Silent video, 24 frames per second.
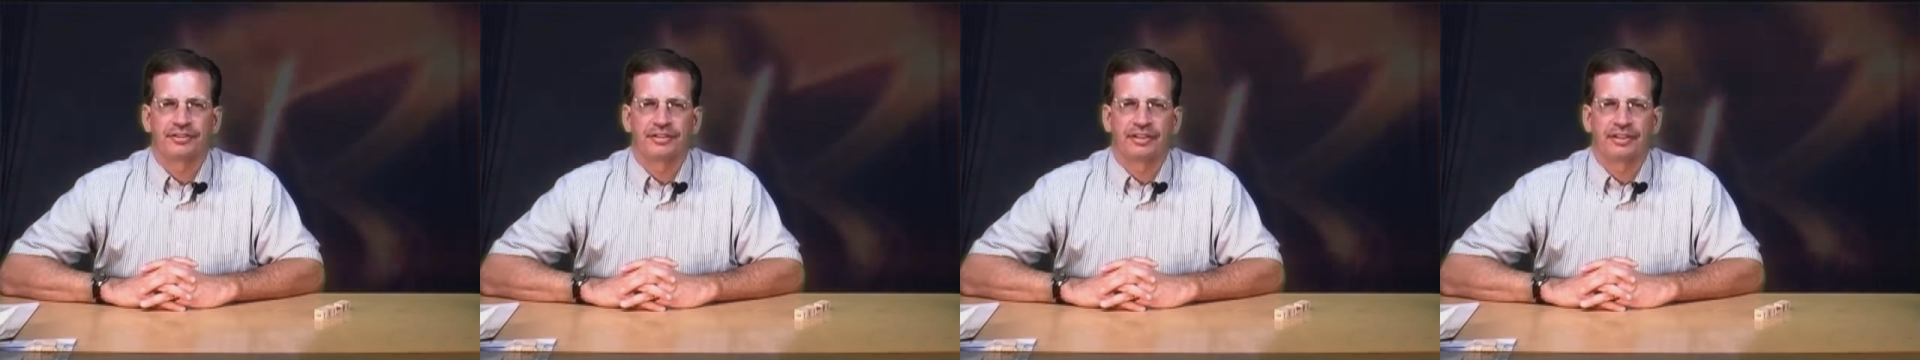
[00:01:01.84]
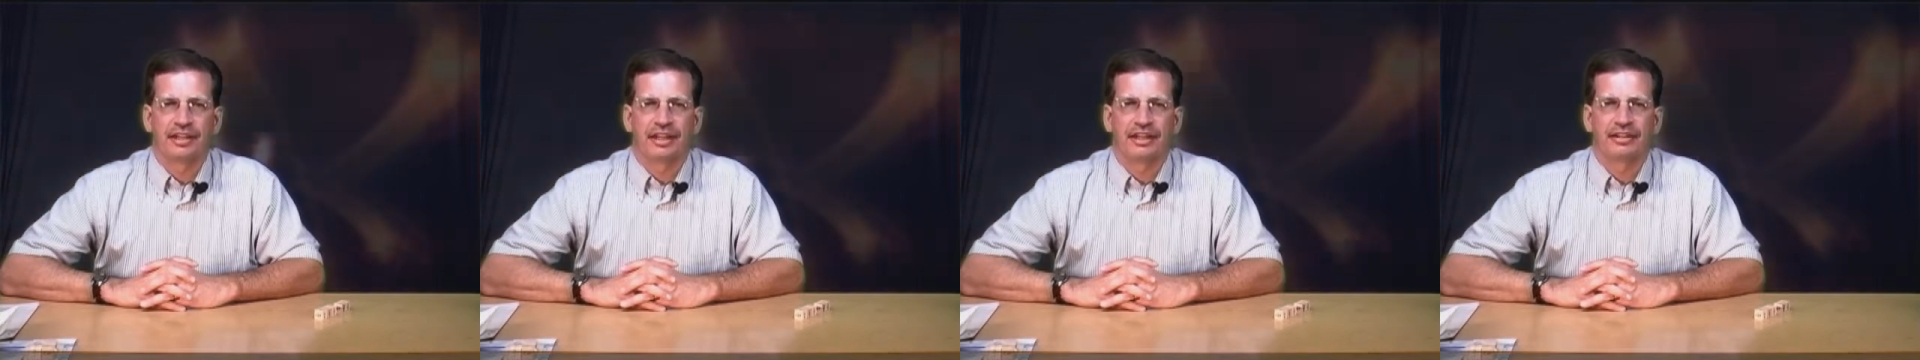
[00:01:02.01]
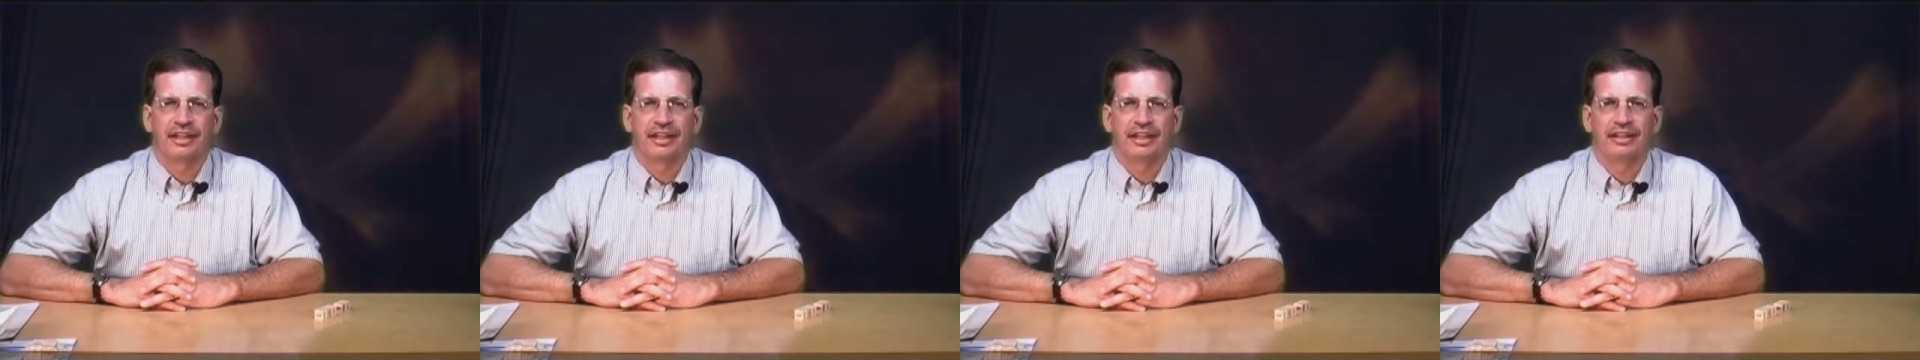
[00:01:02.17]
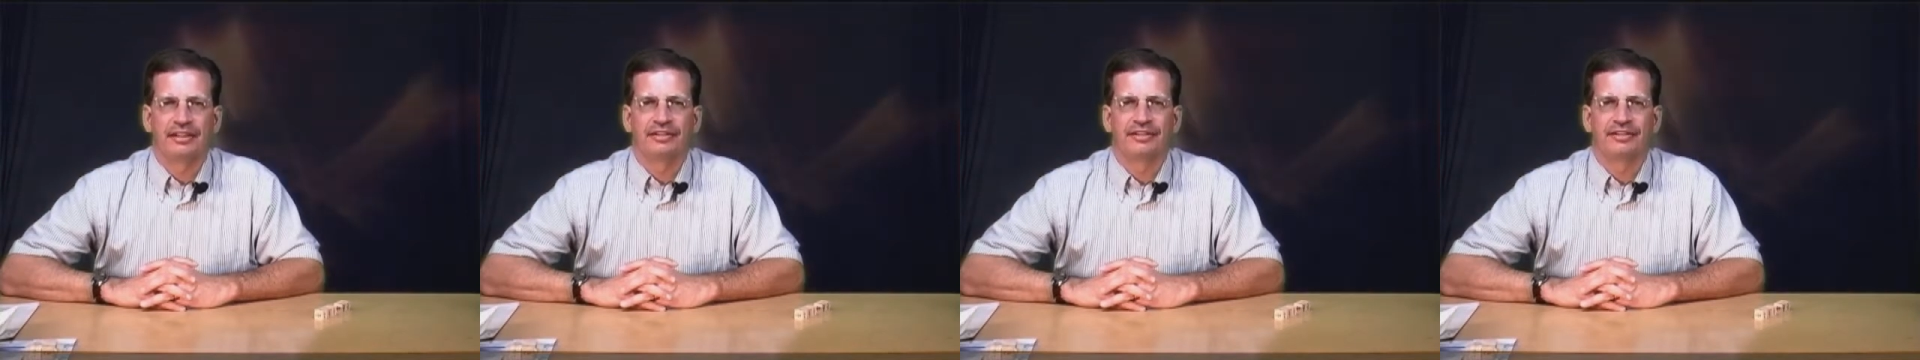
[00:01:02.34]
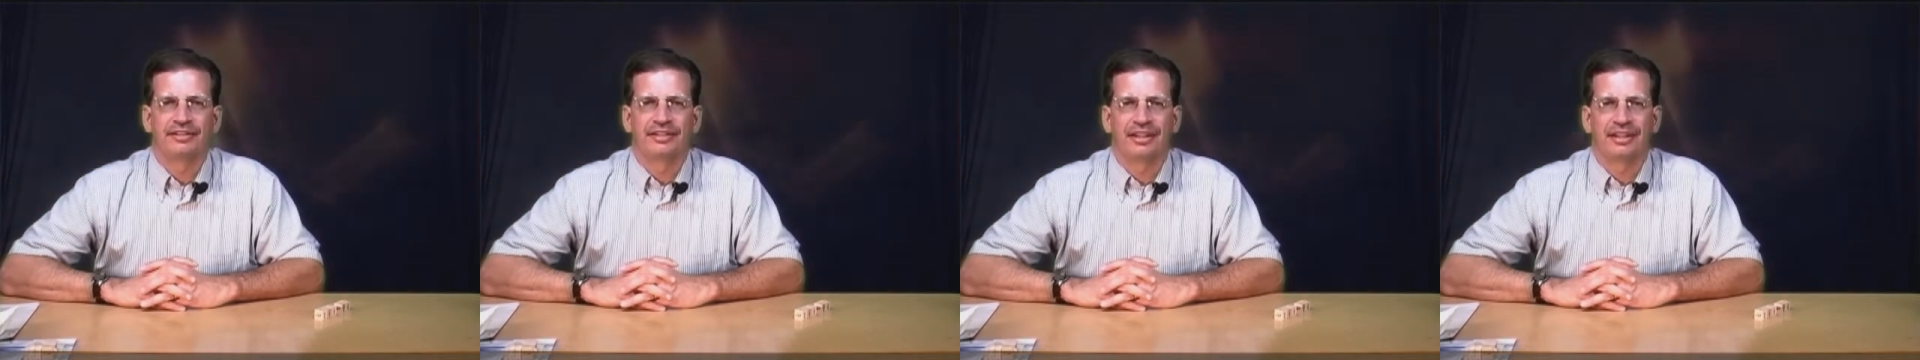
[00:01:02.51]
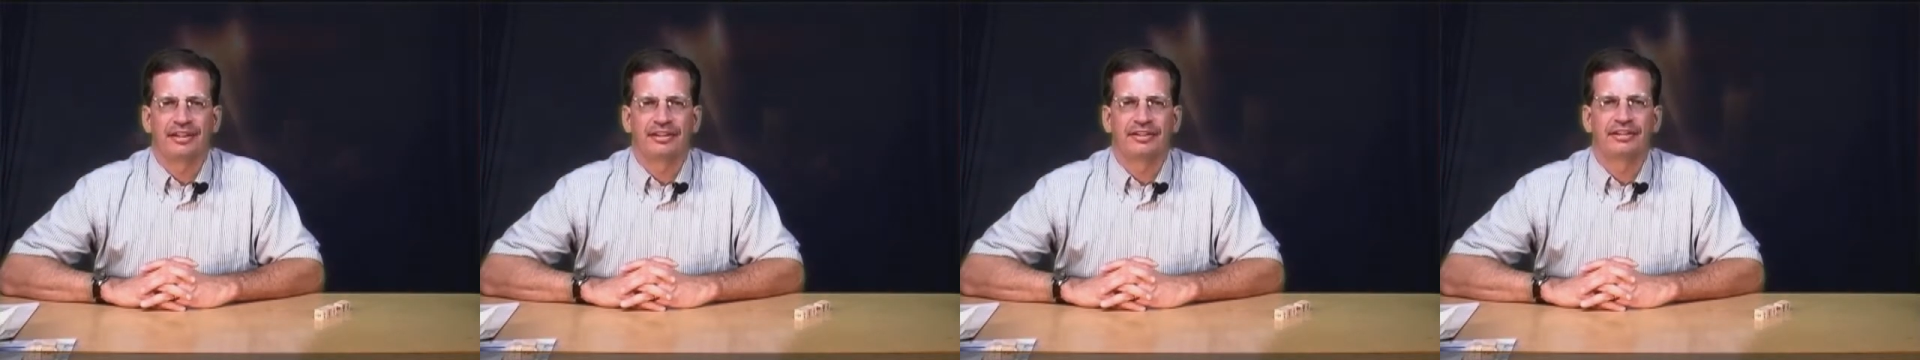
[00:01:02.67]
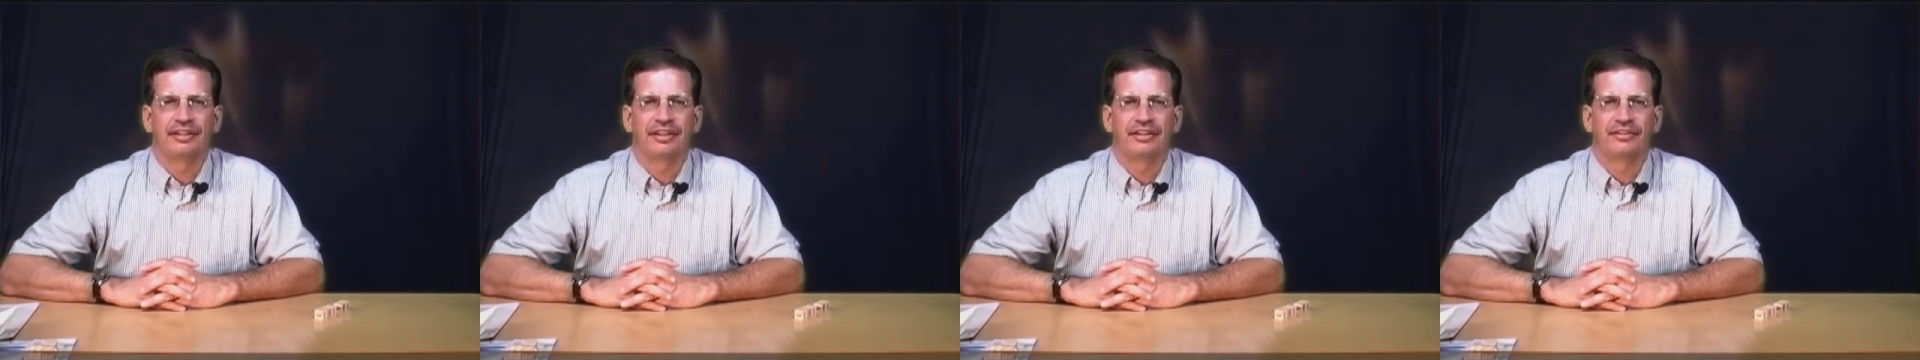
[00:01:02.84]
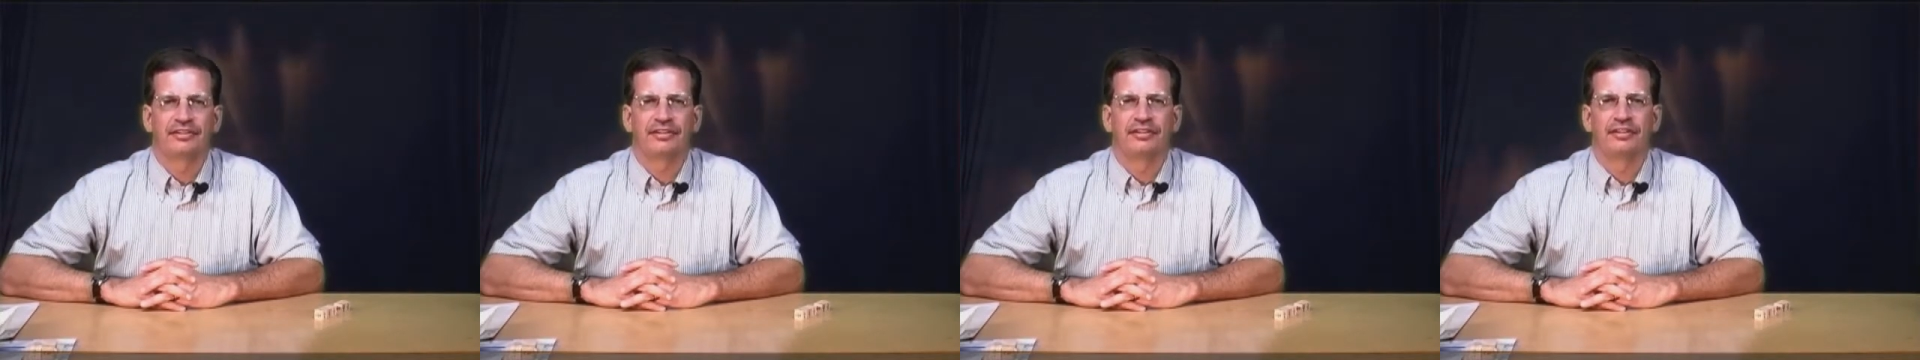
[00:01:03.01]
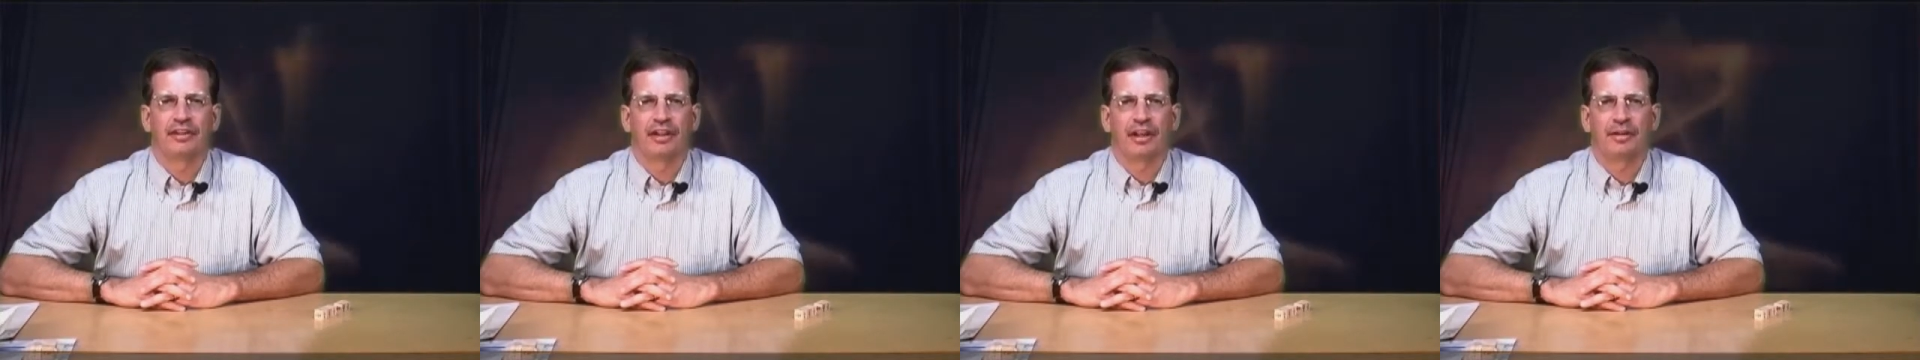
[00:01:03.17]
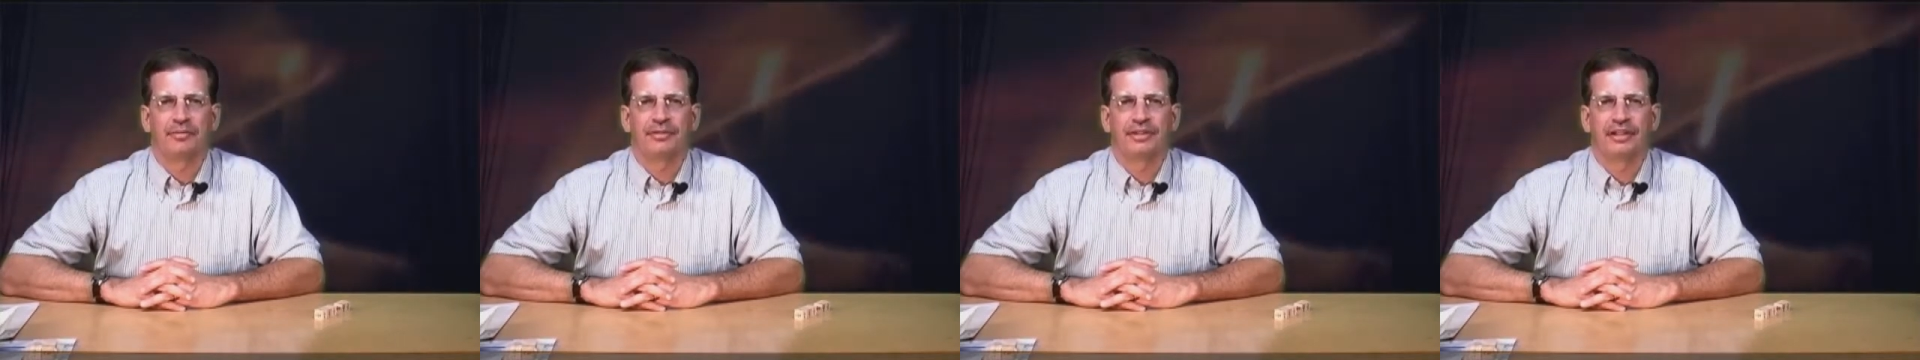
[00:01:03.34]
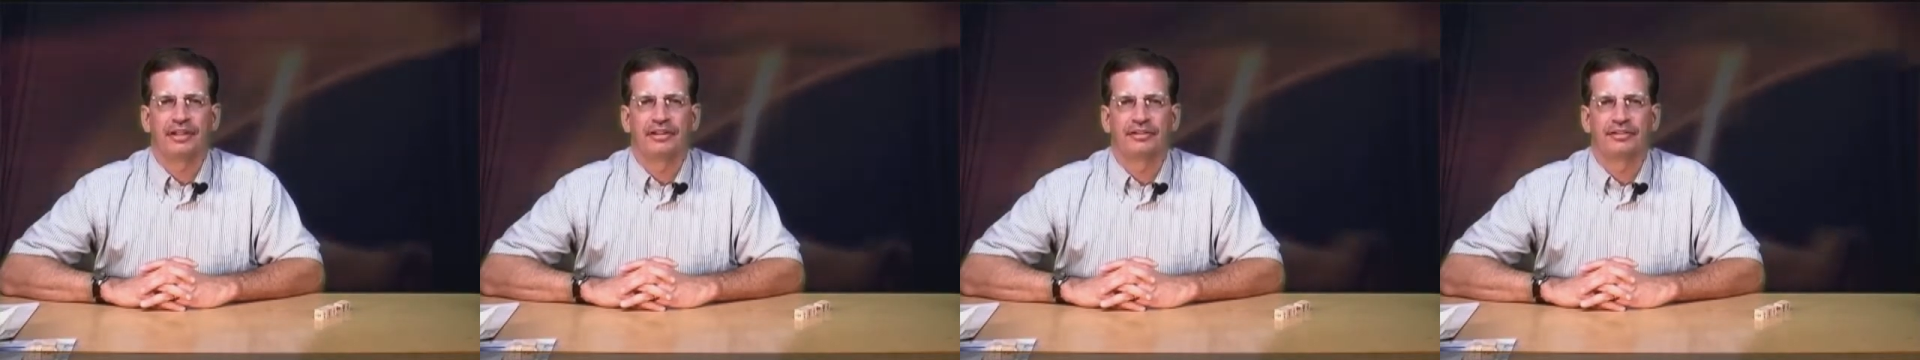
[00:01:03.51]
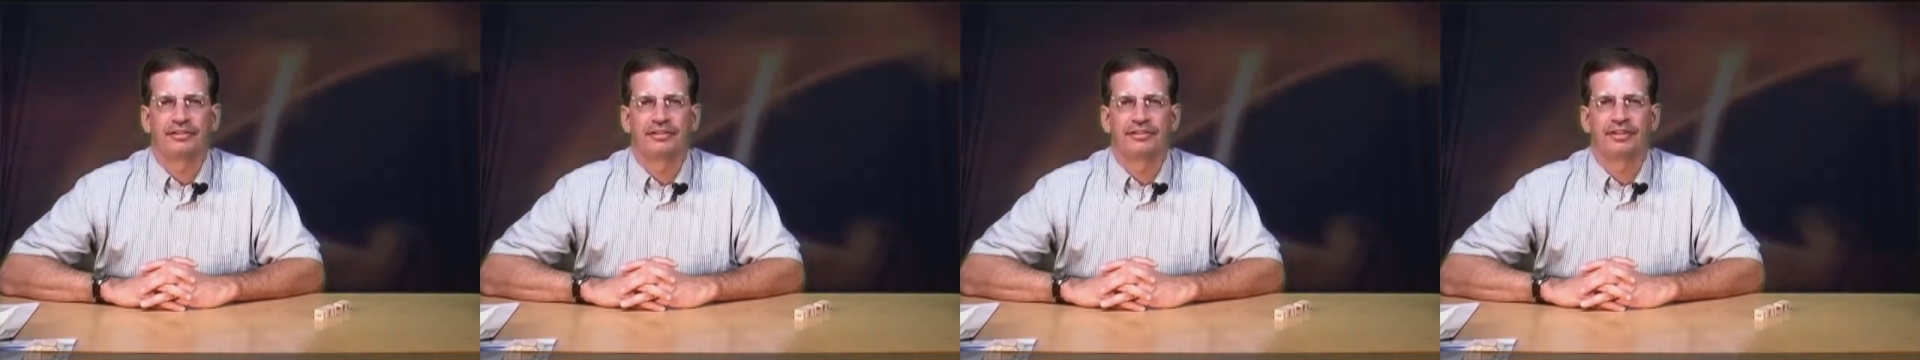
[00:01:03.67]
that had 8 and 10 as the
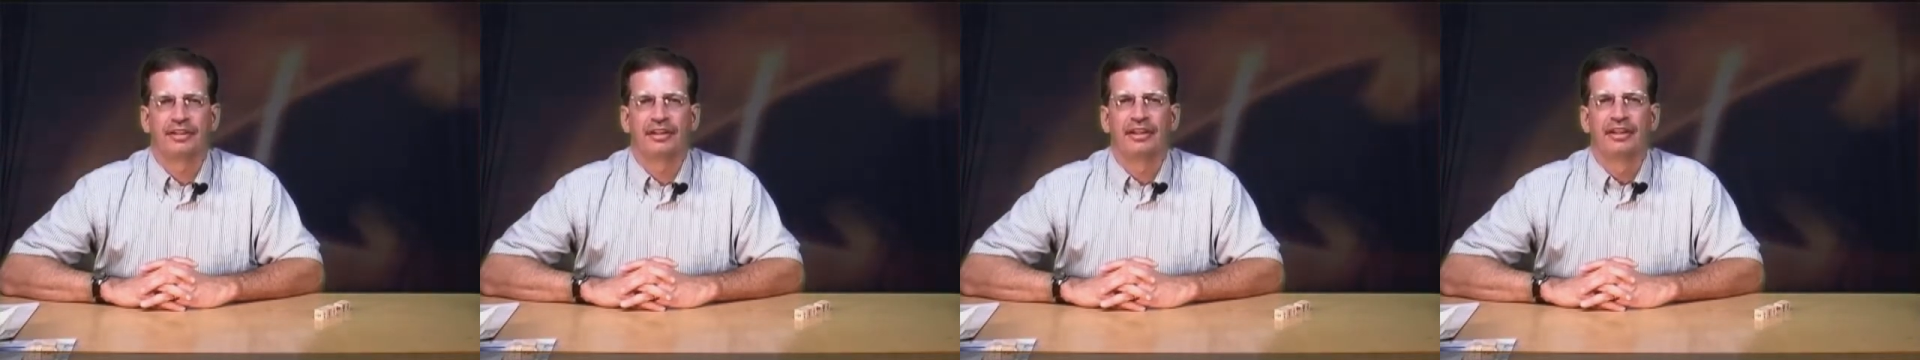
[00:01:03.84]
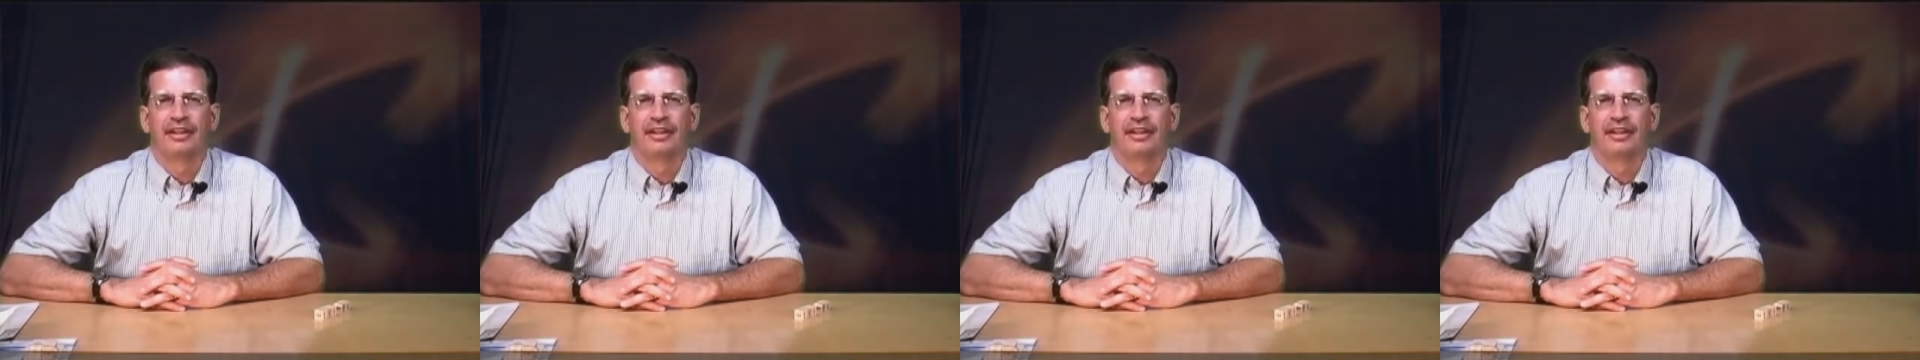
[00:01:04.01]
denominators,